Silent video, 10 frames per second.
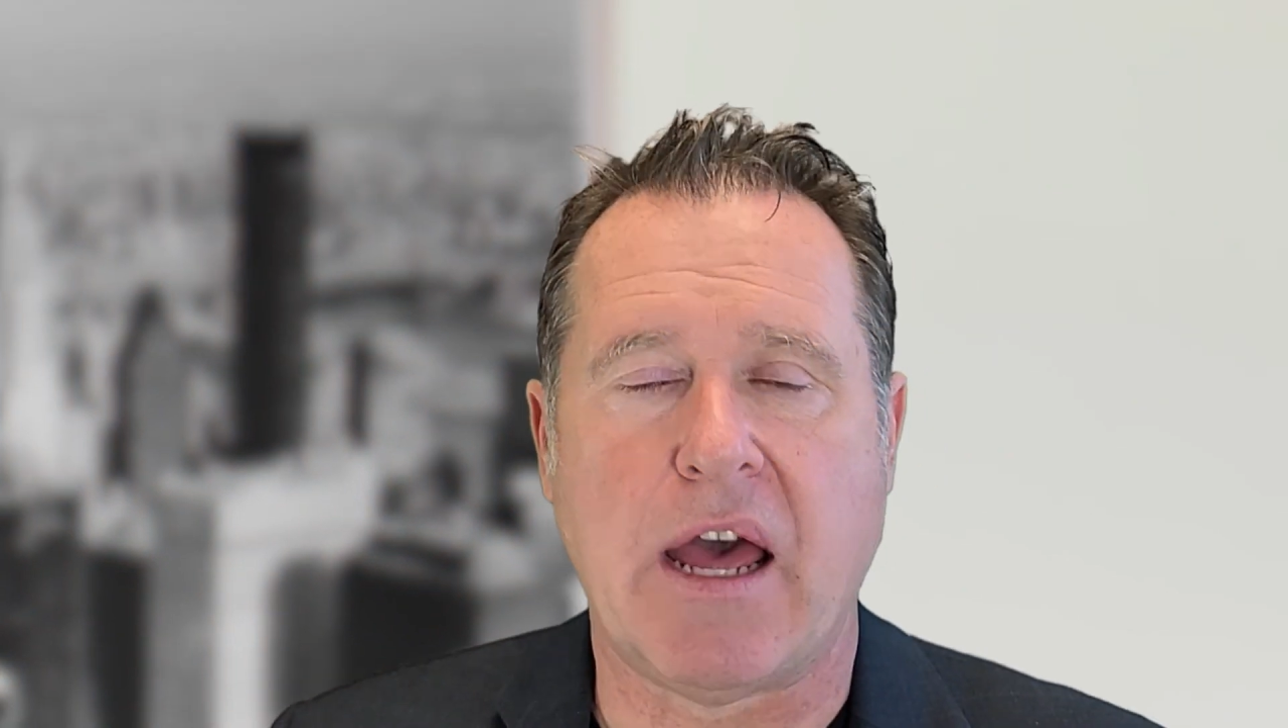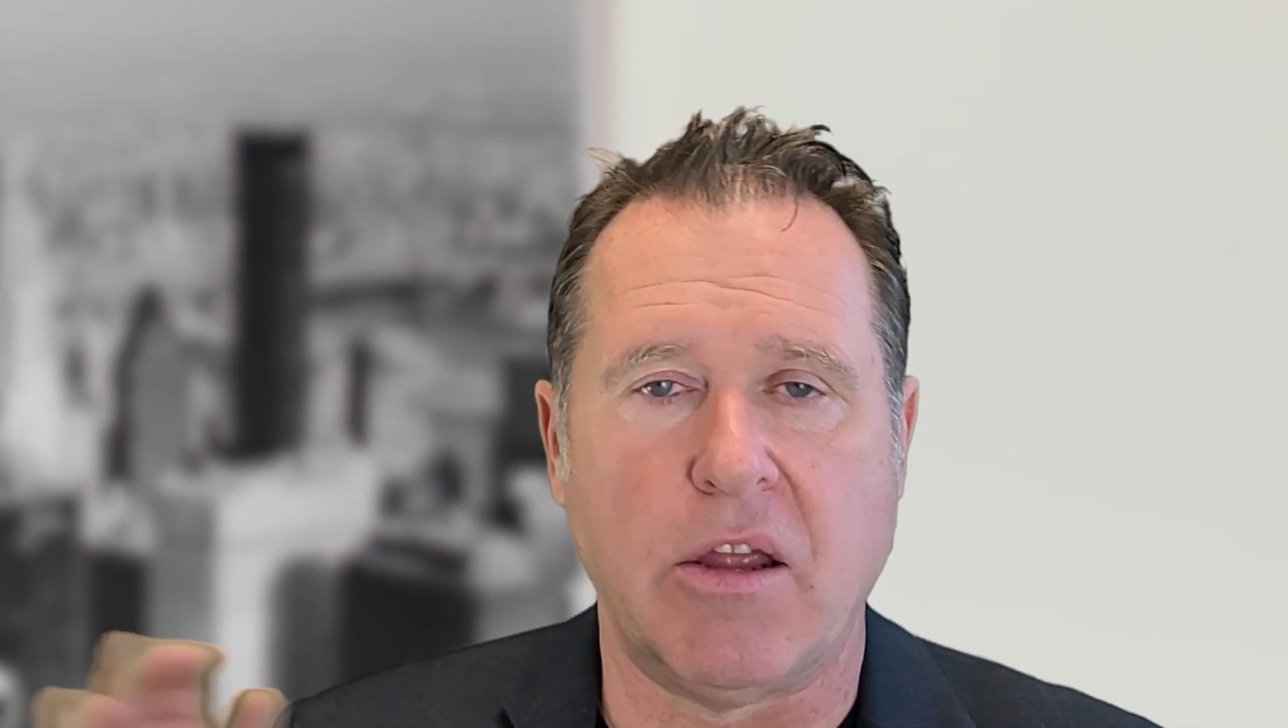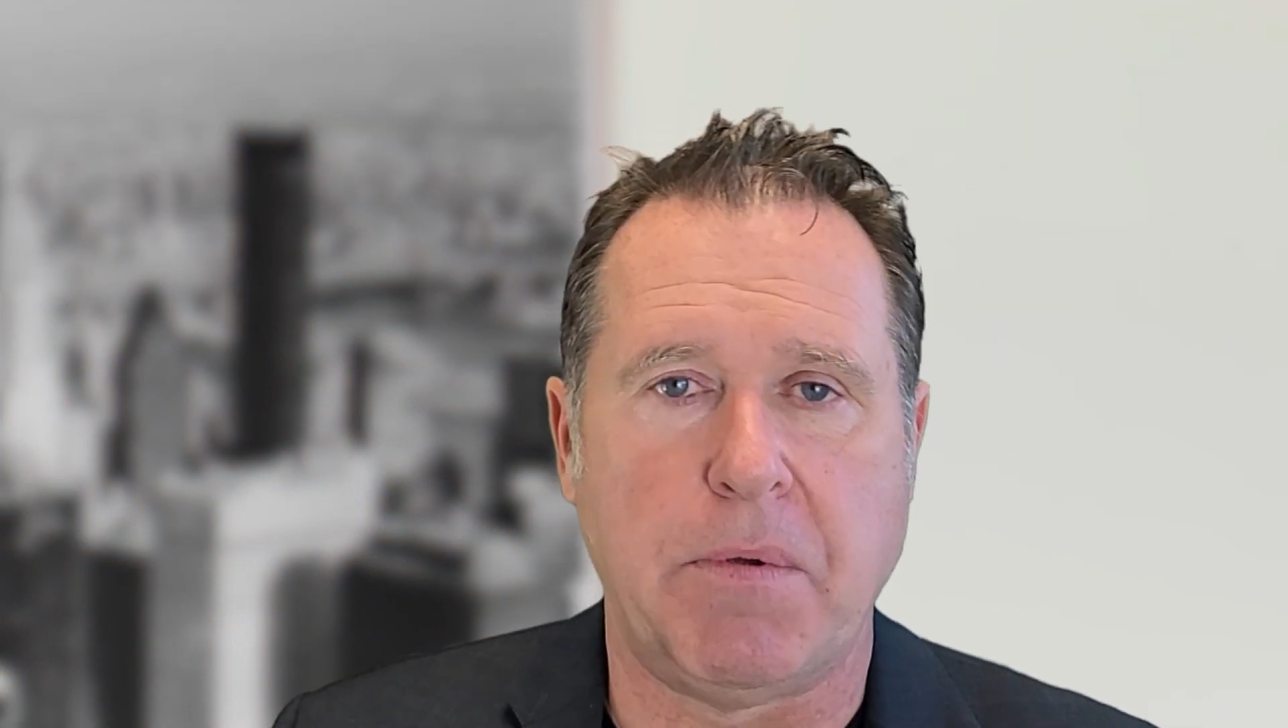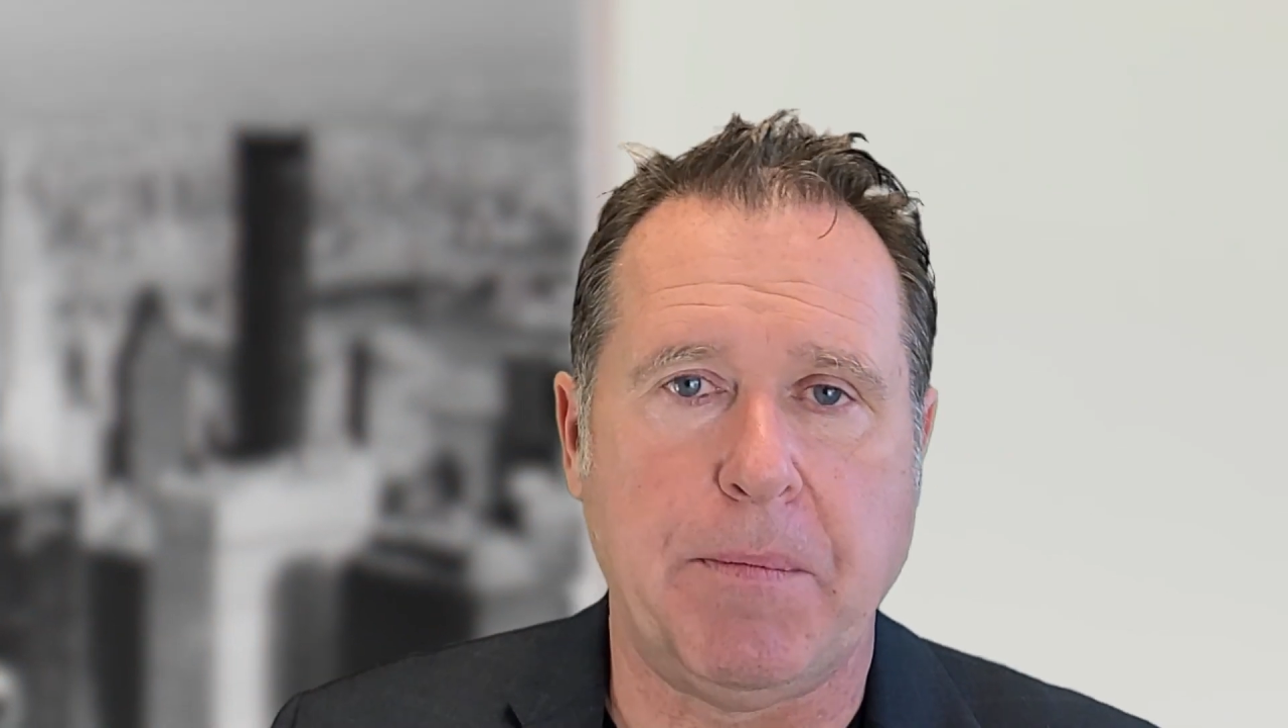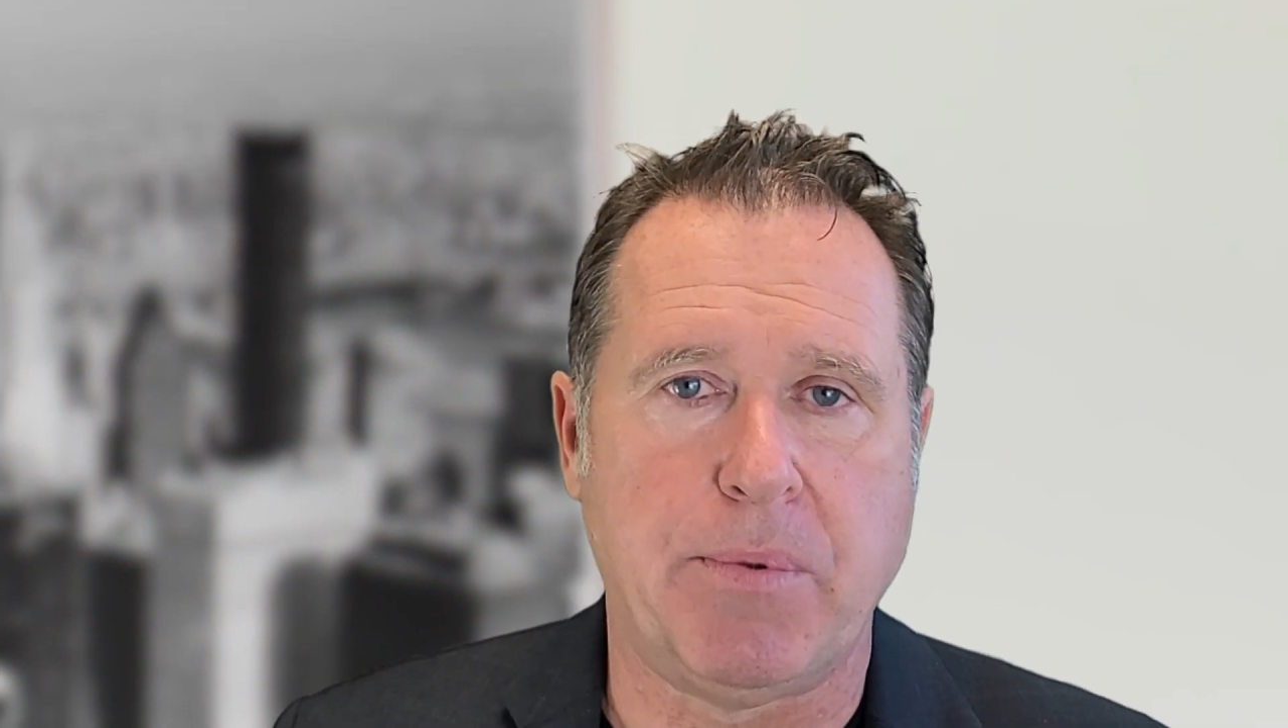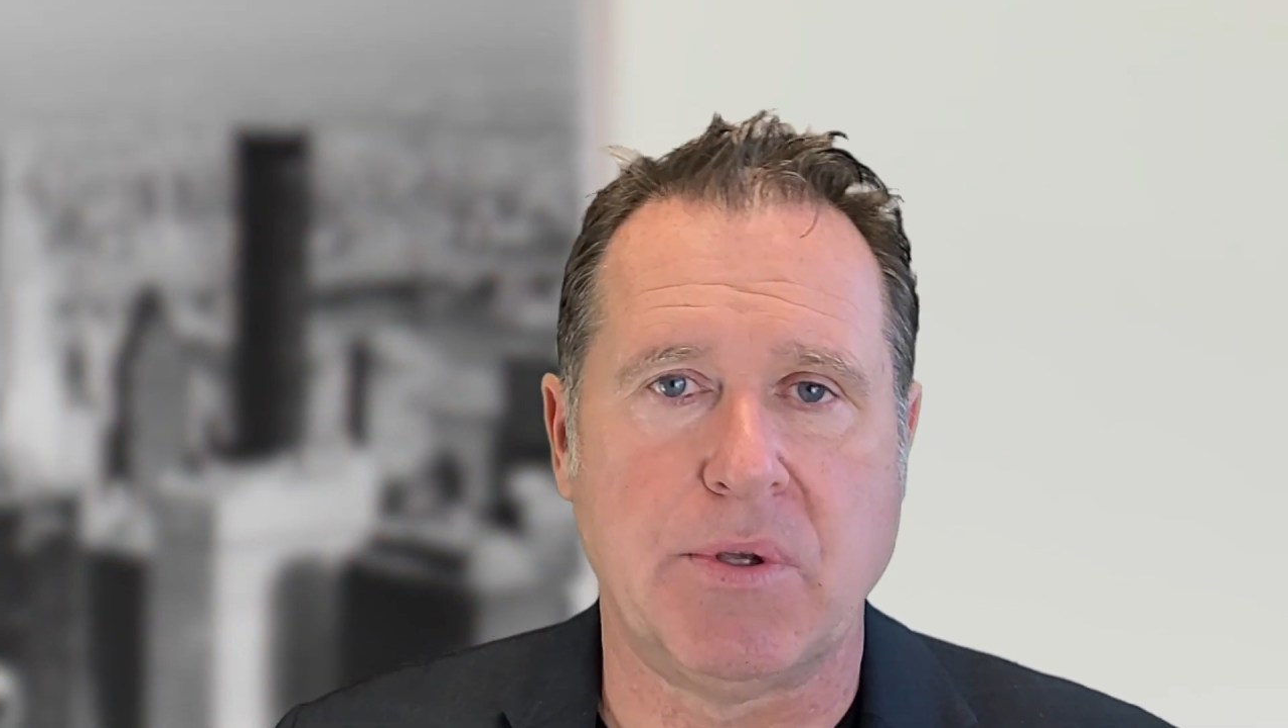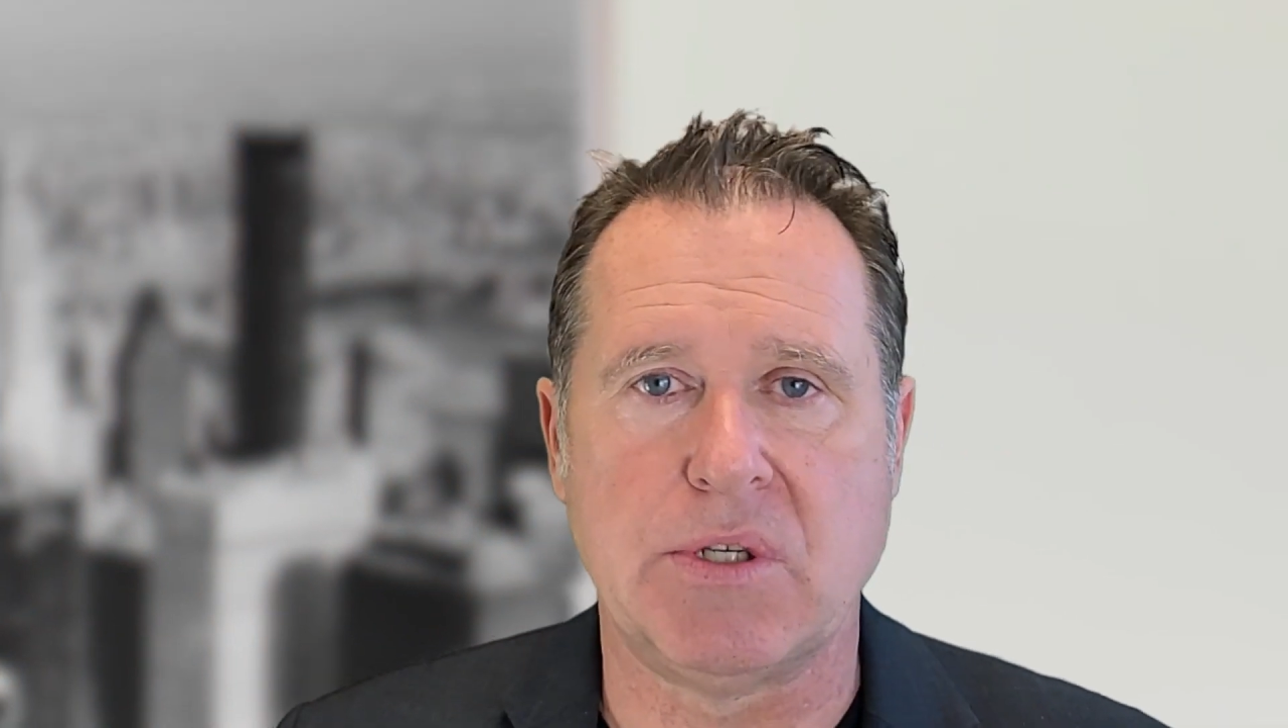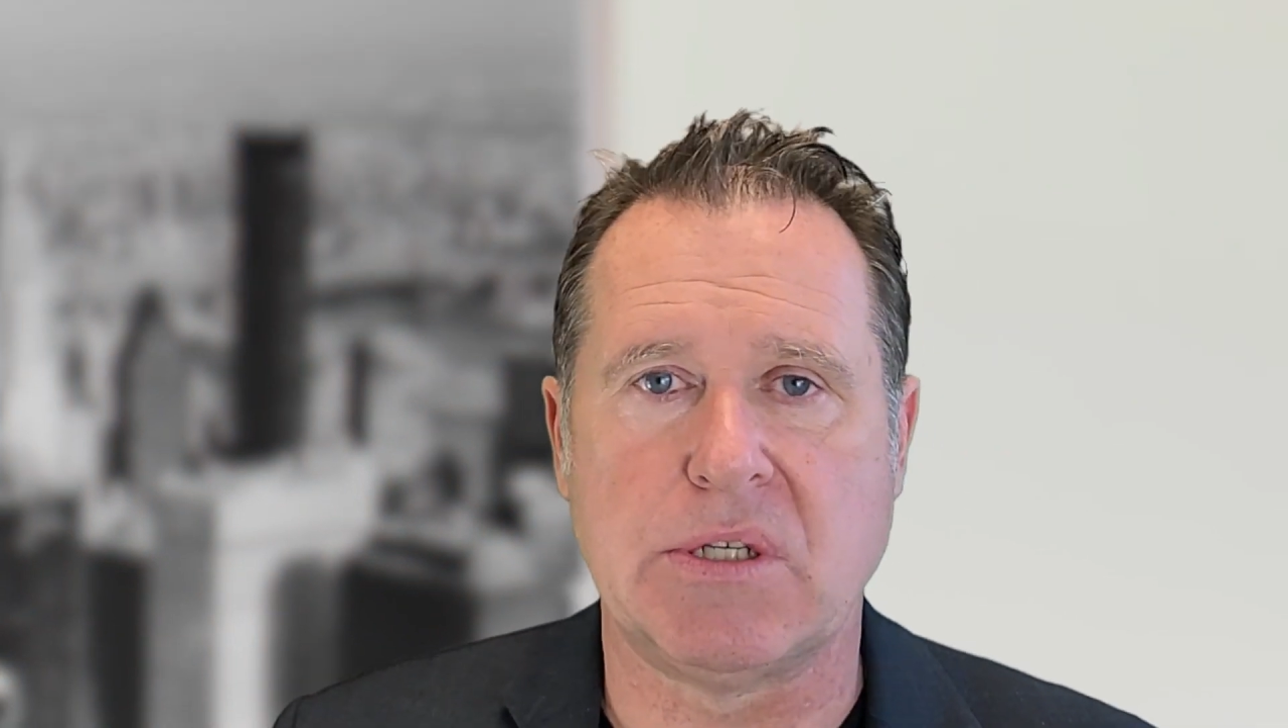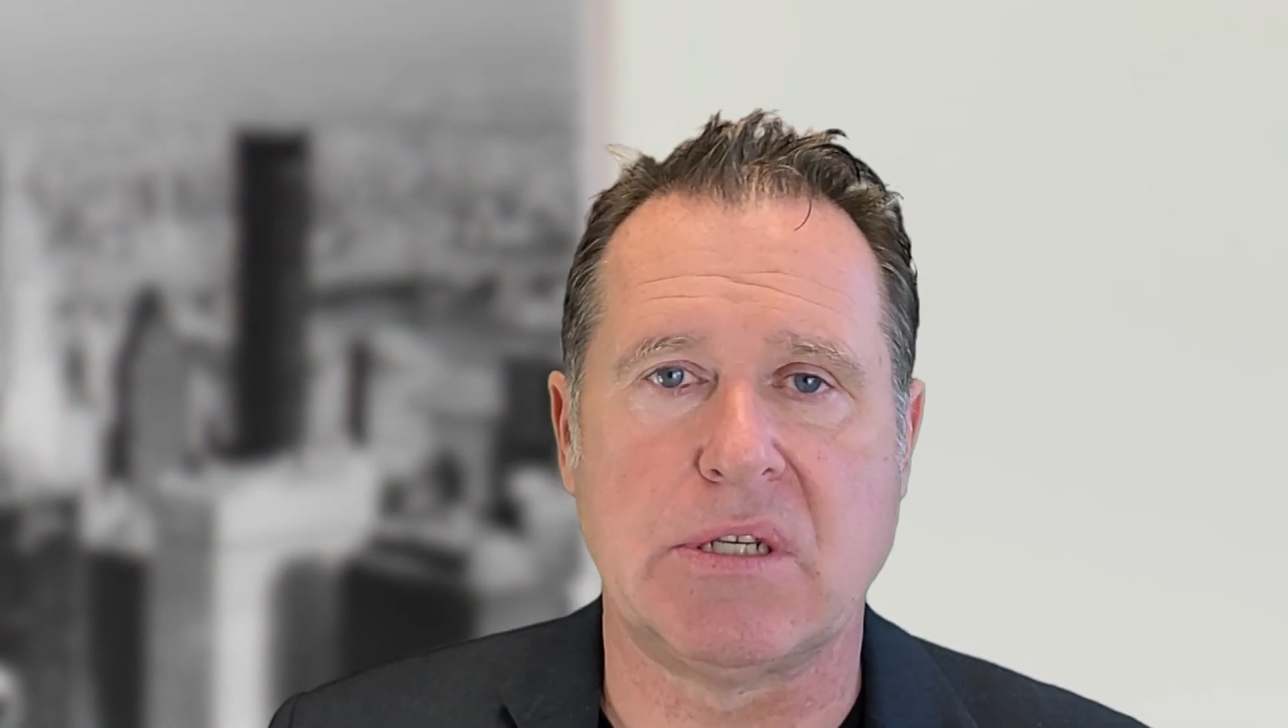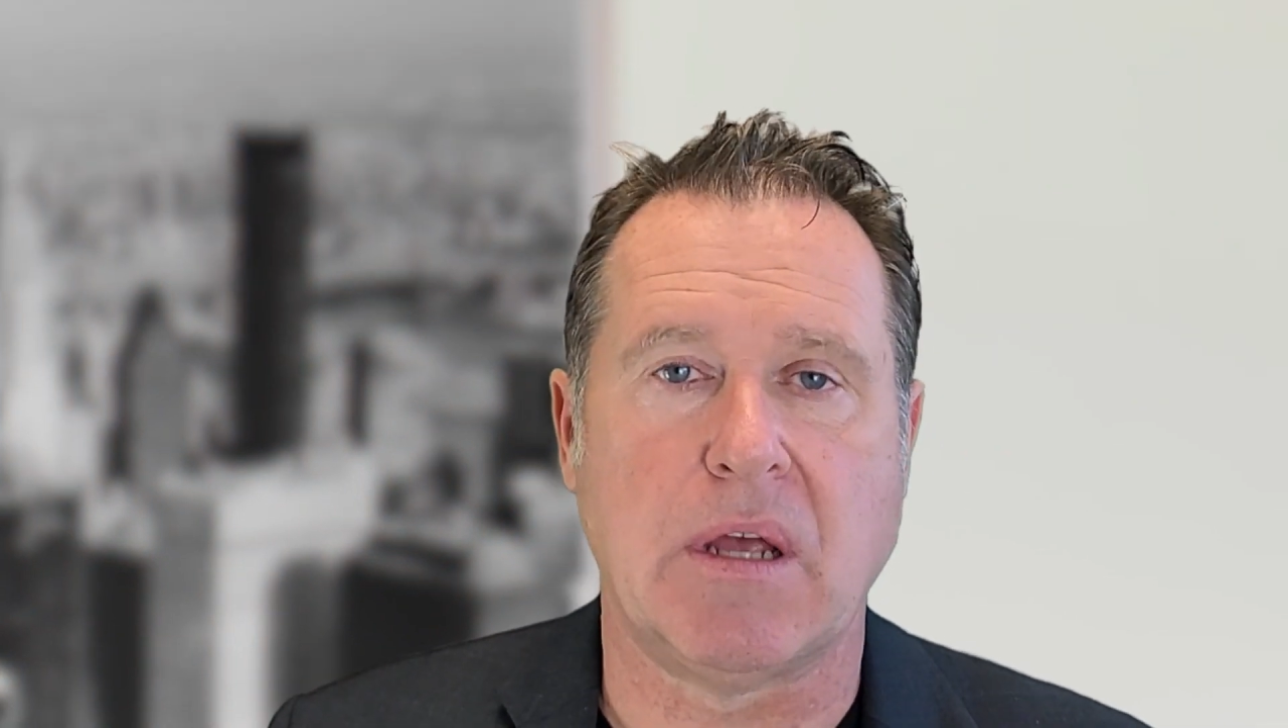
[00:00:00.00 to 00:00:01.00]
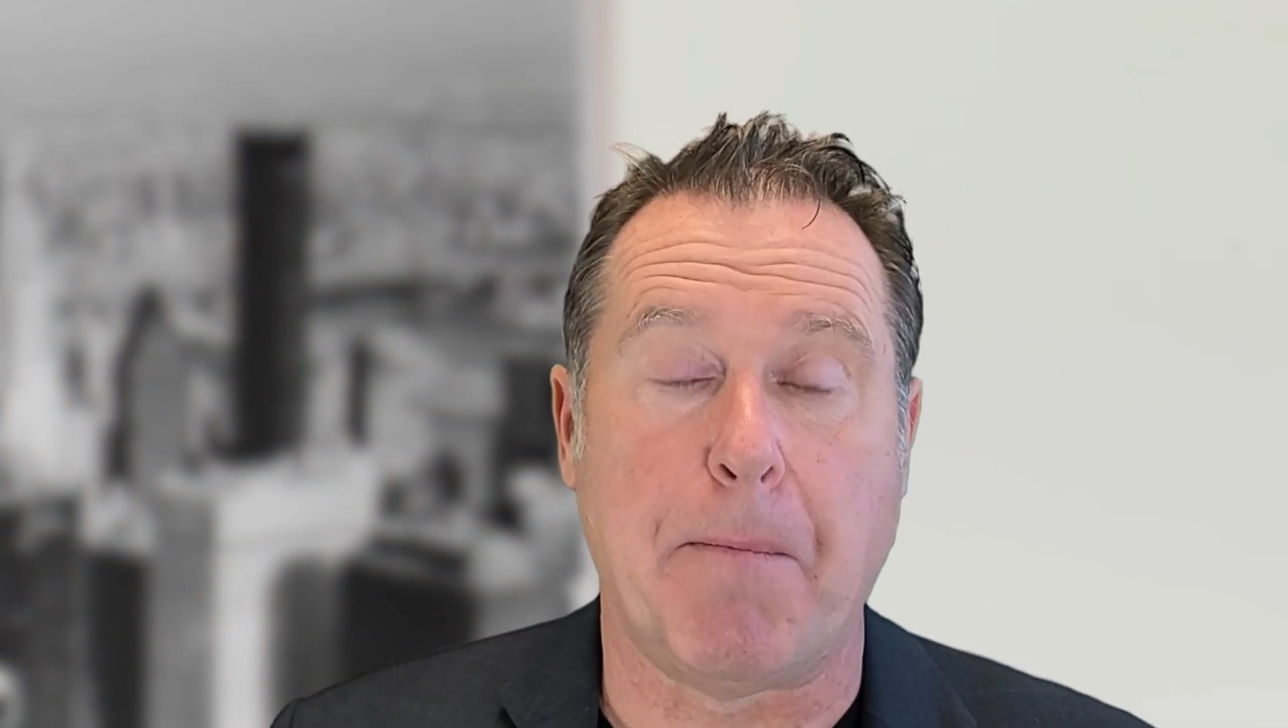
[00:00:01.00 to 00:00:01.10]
other people's